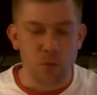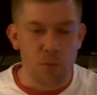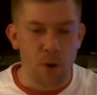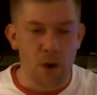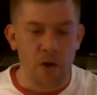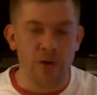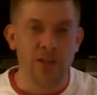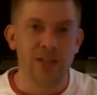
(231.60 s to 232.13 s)

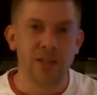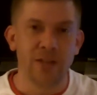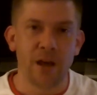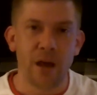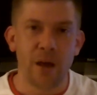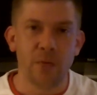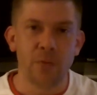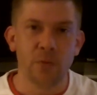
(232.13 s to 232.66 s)
modern day
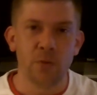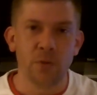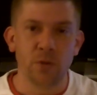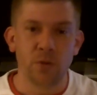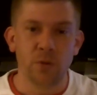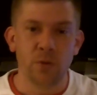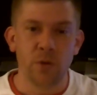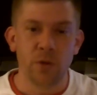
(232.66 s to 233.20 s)
times when
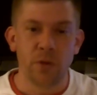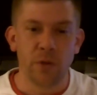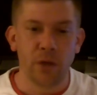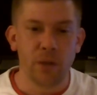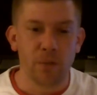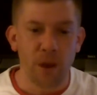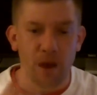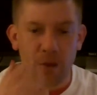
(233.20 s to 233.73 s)
you
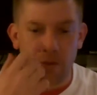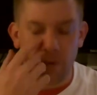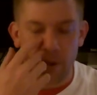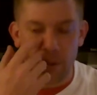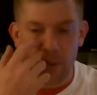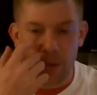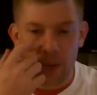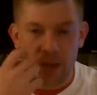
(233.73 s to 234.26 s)
think about
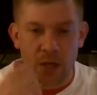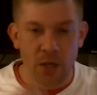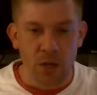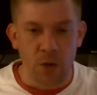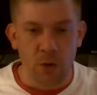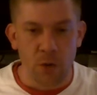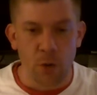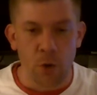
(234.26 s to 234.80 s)

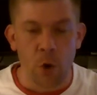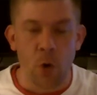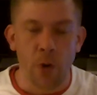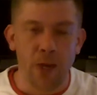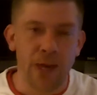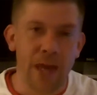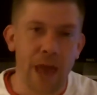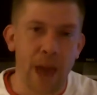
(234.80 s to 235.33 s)
the
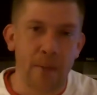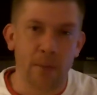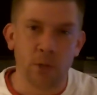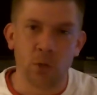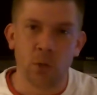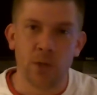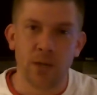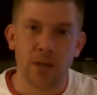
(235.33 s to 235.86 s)
growing gap
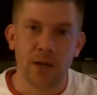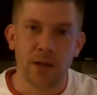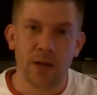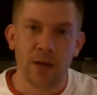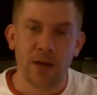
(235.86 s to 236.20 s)
between